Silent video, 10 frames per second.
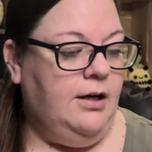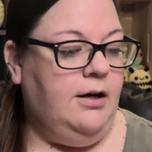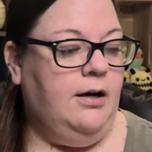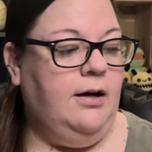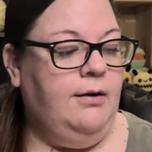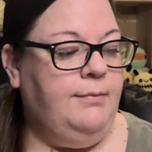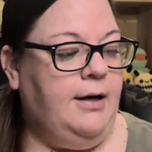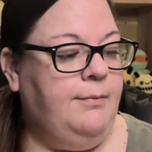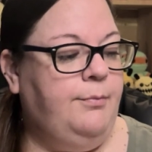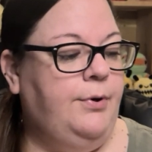
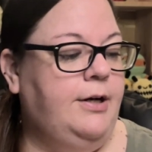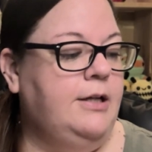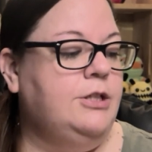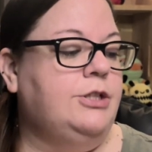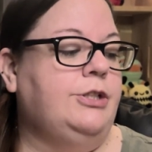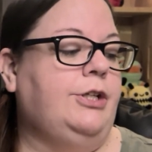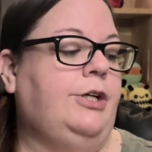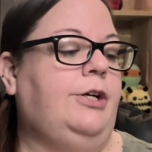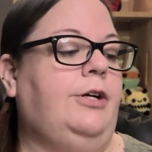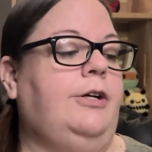I'm pretty
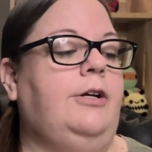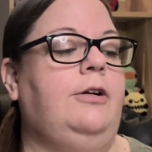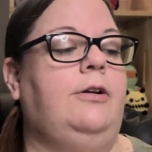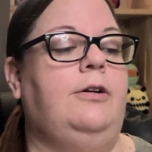sure